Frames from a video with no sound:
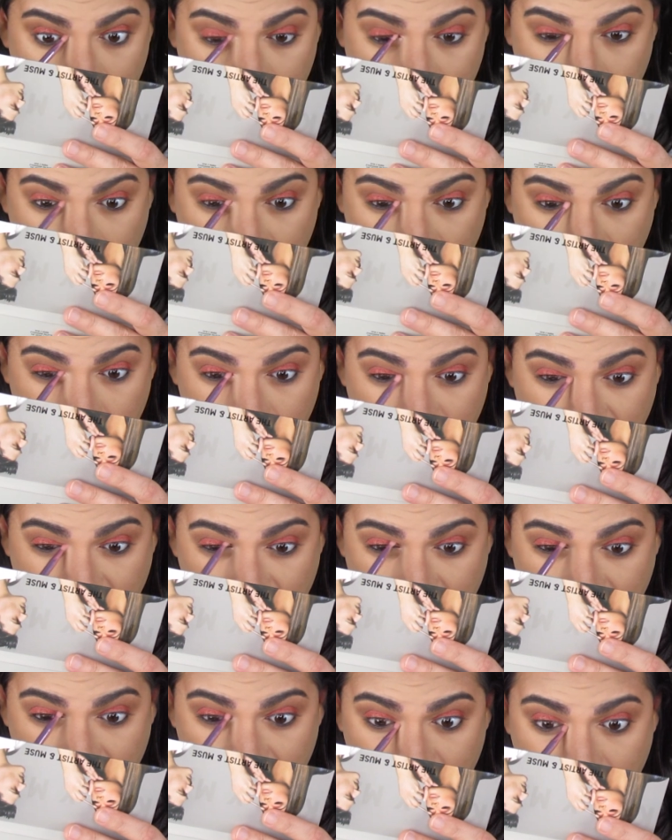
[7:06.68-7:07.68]
I'm not
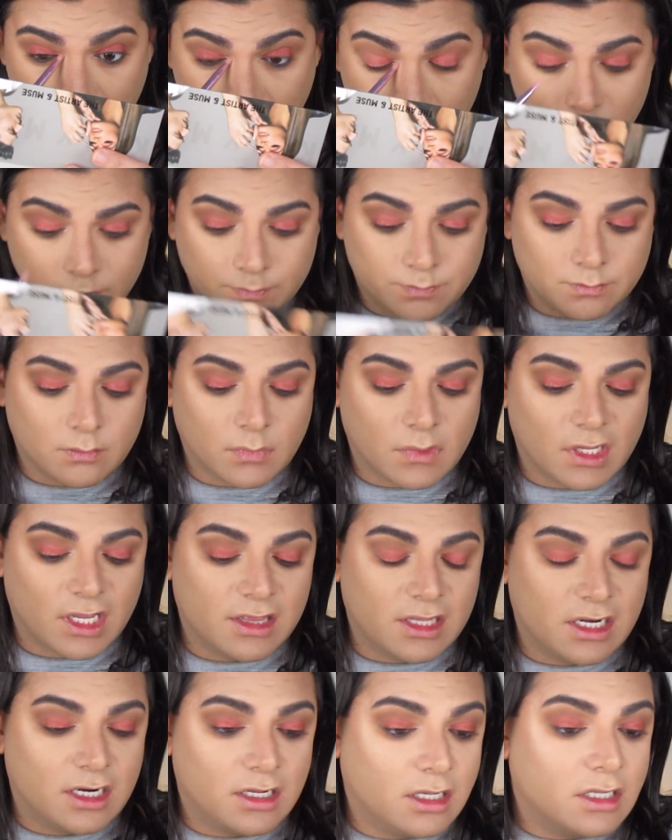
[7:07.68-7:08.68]
mad at it.
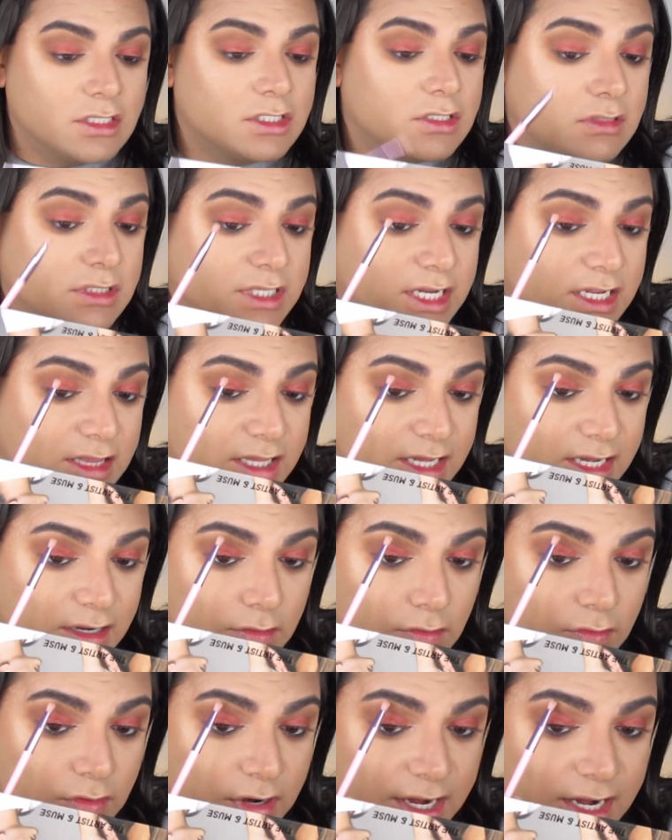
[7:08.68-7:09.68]
And then I'll also take that
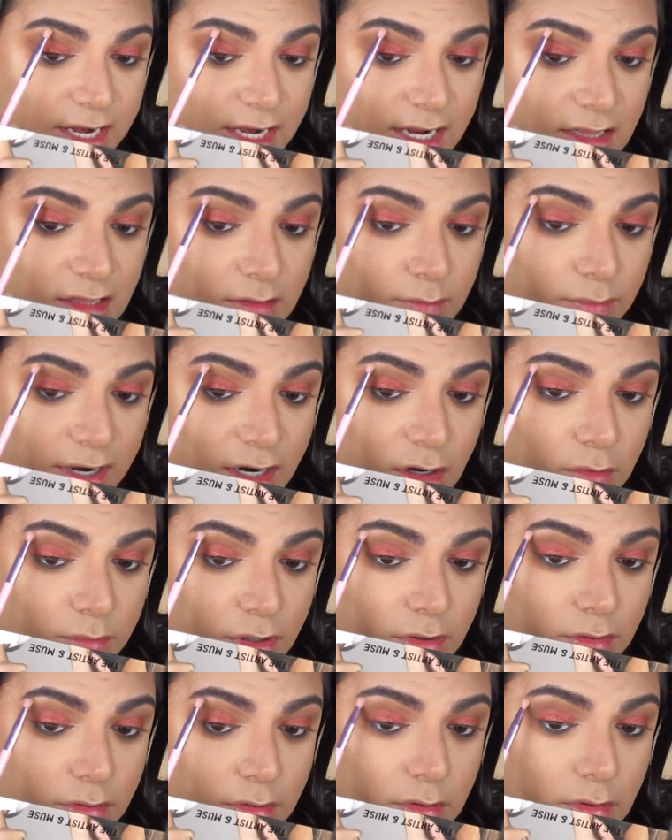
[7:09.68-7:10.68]
right at the brow
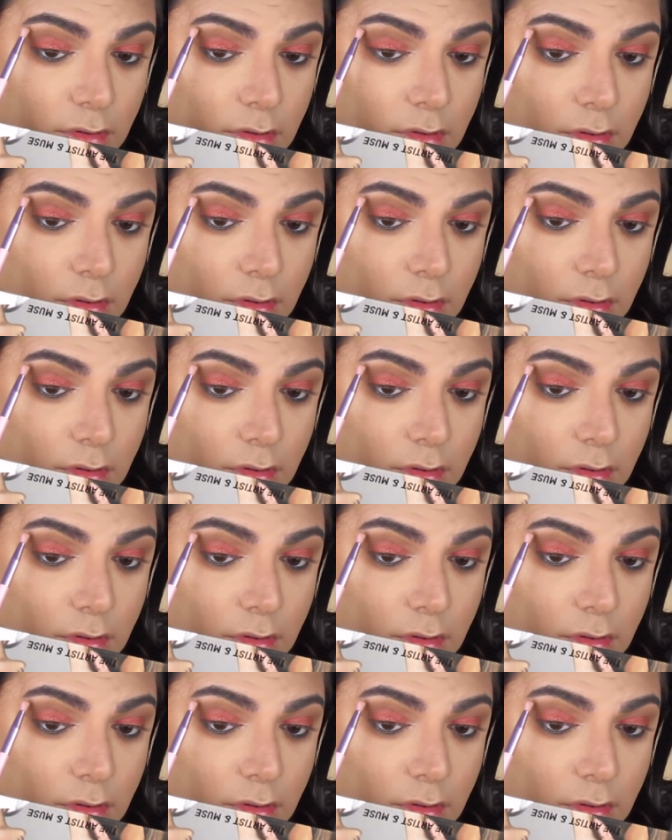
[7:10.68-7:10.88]
bone.